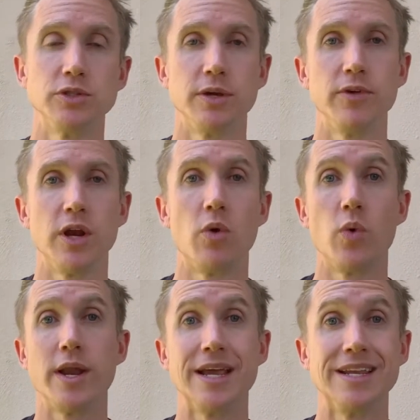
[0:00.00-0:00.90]
of it are
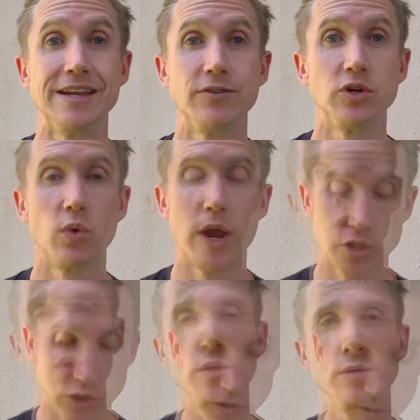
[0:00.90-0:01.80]
running in different
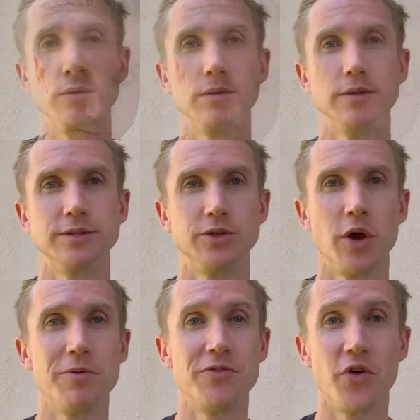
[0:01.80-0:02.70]
directions. So
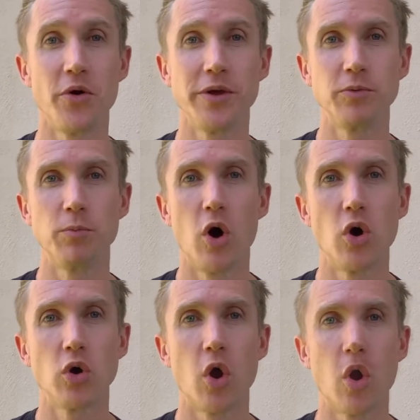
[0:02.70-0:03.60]
I've been following
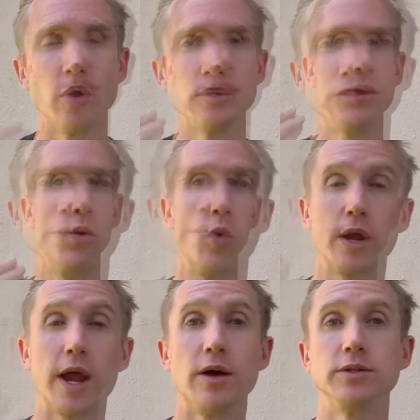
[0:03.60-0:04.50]
Paul Carter's
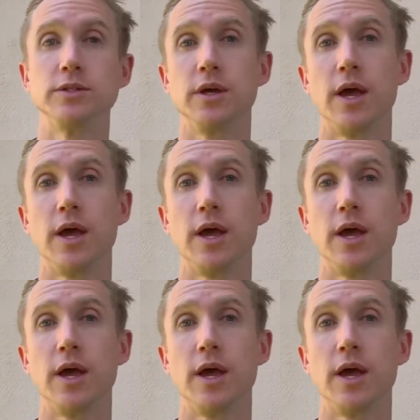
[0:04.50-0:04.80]
workouts.